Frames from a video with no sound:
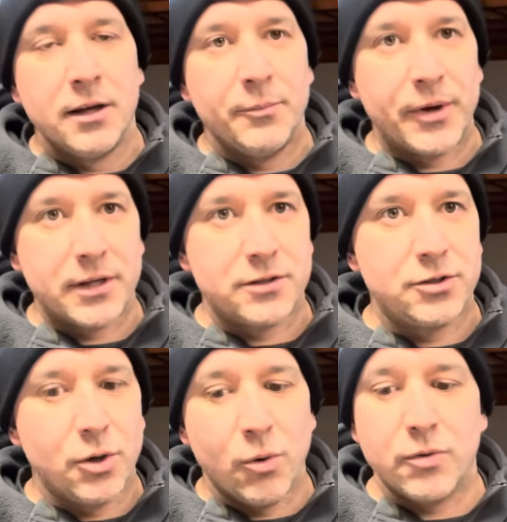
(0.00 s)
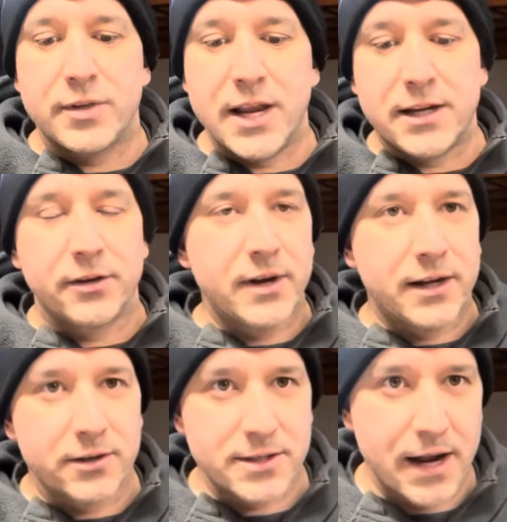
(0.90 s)
But don't take your
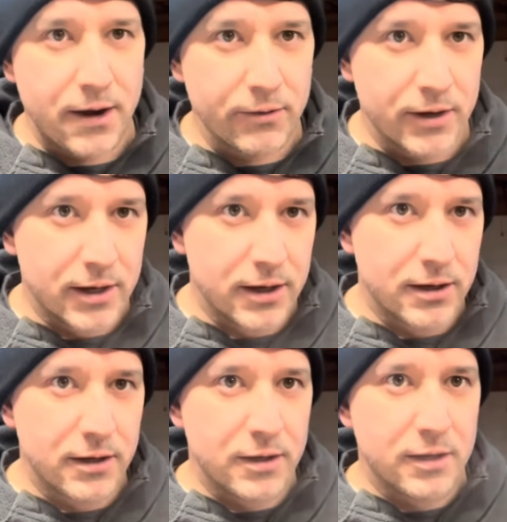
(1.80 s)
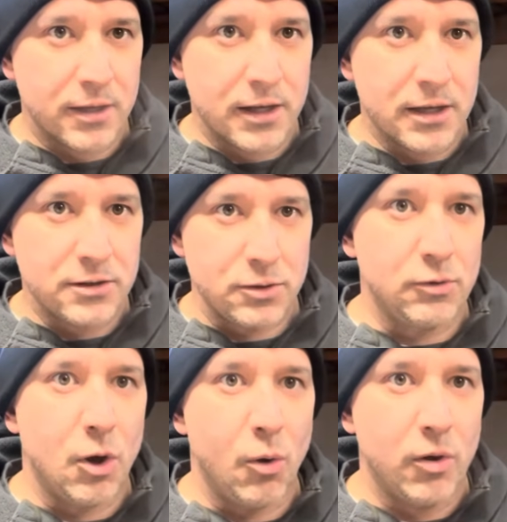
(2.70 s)
rakers down too
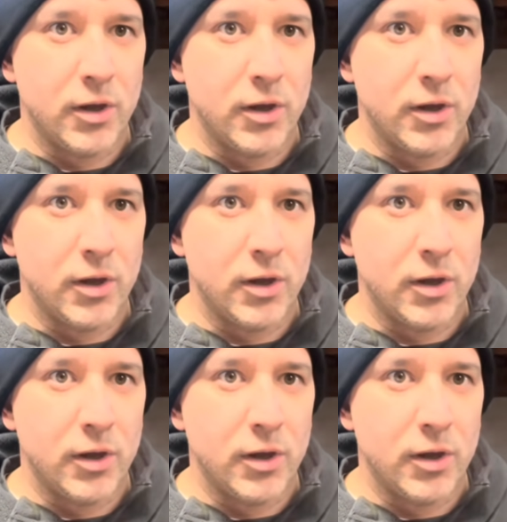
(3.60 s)
low.